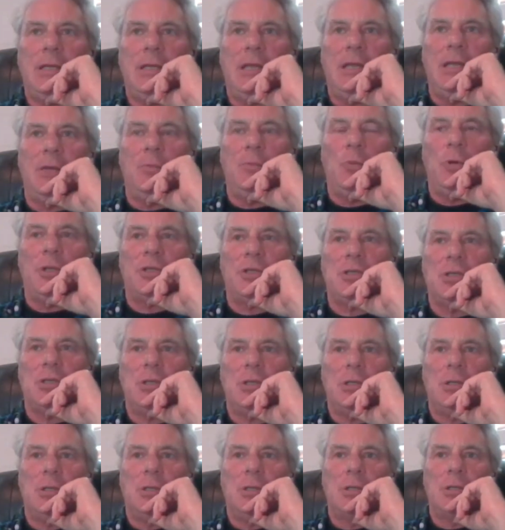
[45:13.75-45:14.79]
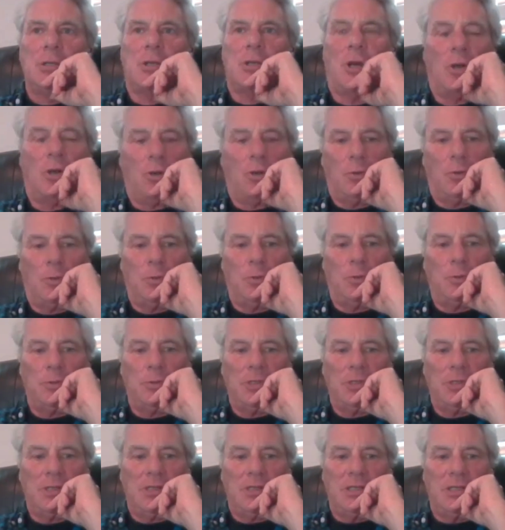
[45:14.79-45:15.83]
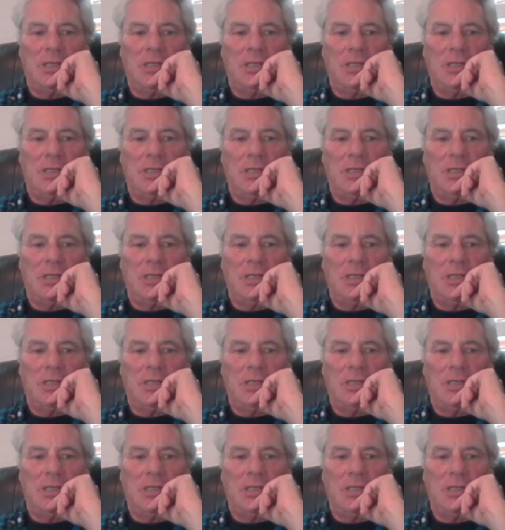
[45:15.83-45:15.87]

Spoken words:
in which code